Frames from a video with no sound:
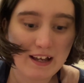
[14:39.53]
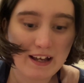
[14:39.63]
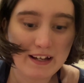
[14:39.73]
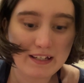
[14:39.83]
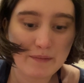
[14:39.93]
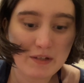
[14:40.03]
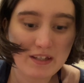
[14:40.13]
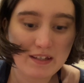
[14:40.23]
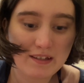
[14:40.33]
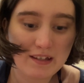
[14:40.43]
I taped
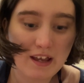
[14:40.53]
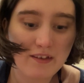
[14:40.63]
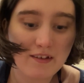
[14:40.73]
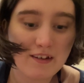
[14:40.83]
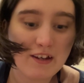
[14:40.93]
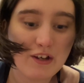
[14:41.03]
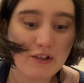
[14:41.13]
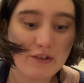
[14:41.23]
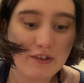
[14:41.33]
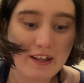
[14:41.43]
these together
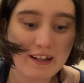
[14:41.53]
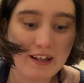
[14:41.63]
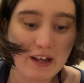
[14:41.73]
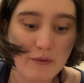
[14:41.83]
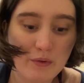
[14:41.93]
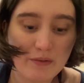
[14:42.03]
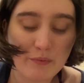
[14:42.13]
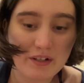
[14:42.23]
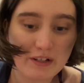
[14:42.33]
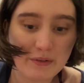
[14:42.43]
so that it
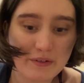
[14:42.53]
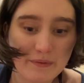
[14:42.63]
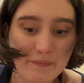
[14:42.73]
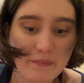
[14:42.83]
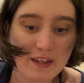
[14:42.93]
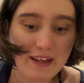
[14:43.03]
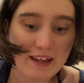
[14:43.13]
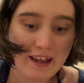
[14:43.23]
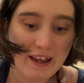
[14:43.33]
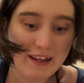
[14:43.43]
wouldn't lose them.
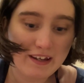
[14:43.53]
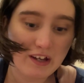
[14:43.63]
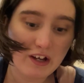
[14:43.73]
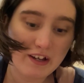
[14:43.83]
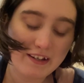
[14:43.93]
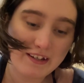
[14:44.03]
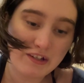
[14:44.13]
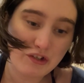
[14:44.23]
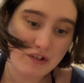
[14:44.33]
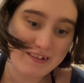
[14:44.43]
And
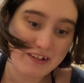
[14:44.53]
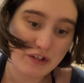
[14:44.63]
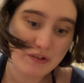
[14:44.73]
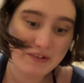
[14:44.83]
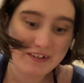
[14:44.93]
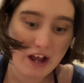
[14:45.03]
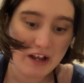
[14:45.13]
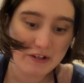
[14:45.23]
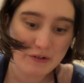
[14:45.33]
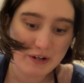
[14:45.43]
it's
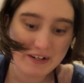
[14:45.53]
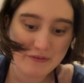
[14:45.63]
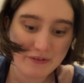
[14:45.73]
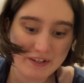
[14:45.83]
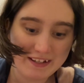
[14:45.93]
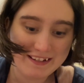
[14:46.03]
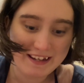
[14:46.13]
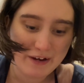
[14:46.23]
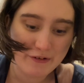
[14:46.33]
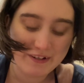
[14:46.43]
not great for the
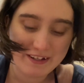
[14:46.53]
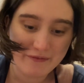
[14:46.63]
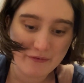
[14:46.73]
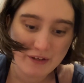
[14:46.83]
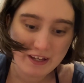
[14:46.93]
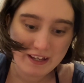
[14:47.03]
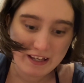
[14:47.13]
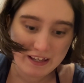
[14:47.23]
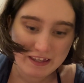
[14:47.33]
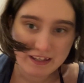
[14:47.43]
integrity of
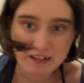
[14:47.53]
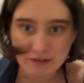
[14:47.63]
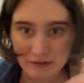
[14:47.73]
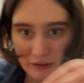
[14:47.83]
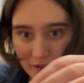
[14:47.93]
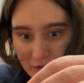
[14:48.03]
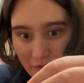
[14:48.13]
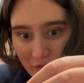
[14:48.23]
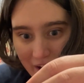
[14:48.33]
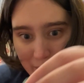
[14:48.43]
the little
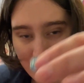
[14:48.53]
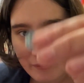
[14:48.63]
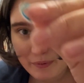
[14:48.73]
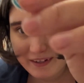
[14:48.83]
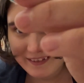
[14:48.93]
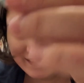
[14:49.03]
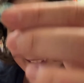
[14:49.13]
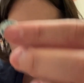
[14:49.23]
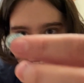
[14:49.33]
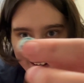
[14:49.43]
fabric piece
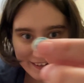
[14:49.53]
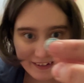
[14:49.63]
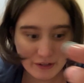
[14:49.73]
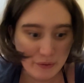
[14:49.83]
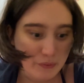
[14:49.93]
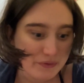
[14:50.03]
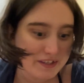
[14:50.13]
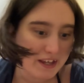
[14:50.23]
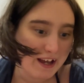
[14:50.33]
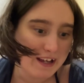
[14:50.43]
that holds
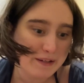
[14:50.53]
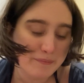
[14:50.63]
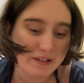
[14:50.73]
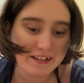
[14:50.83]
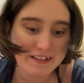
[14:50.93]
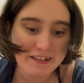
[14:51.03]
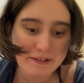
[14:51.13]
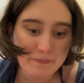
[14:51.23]
the eye in place.